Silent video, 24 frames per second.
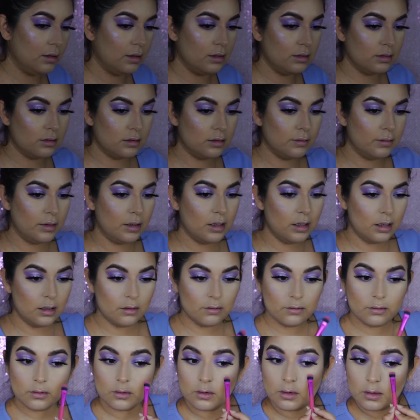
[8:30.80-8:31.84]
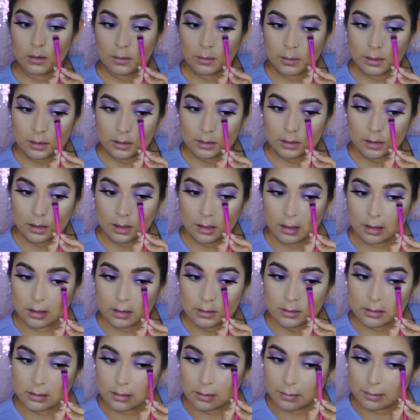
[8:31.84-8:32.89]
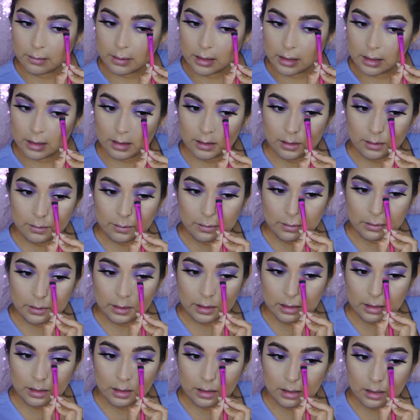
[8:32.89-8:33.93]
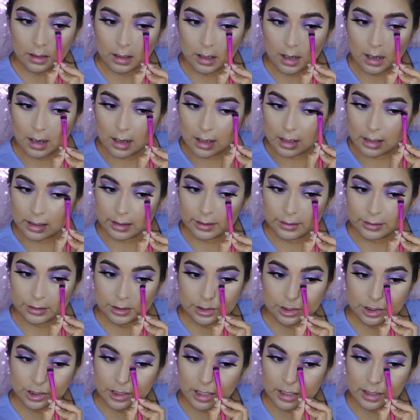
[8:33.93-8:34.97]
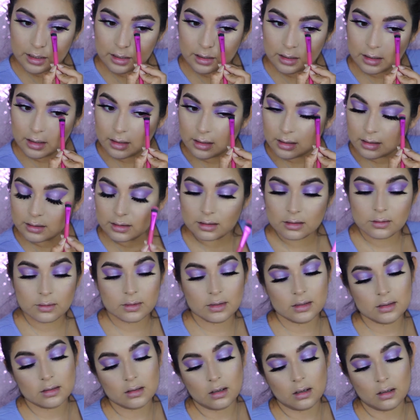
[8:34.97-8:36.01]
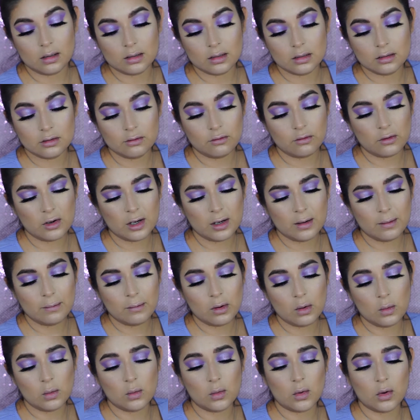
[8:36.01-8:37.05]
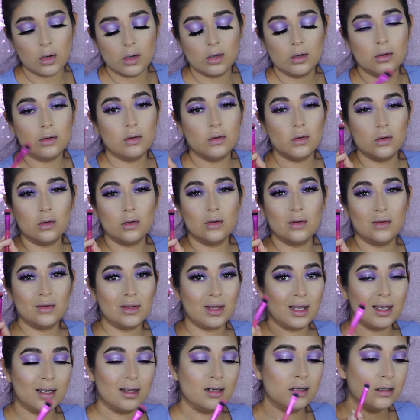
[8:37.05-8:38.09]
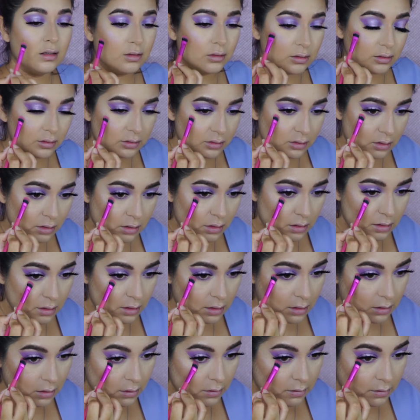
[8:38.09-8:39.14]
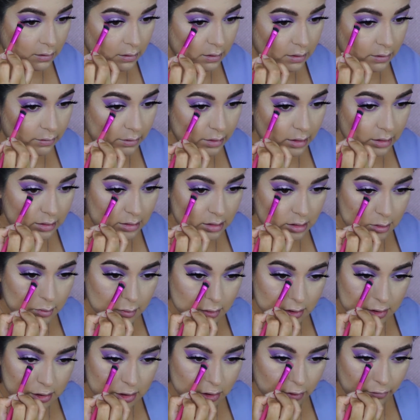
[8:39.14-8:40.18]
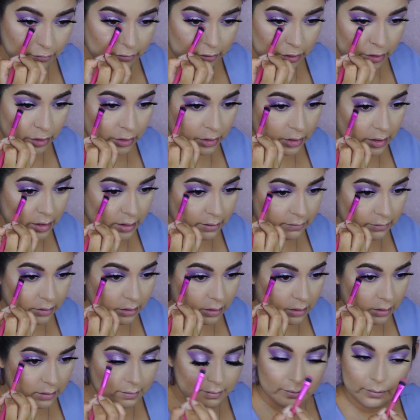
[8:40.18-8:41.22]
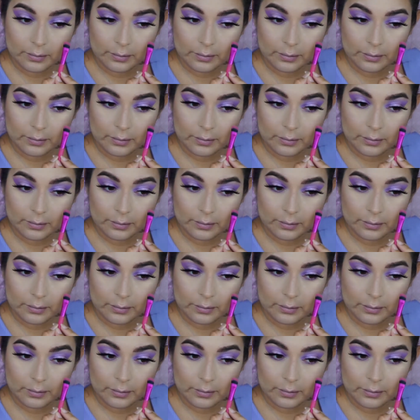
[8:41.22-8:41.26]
then some A4 with that medium eye shader. I think that's what it's called. It's from Royal Langnickel. I've had this brush forever.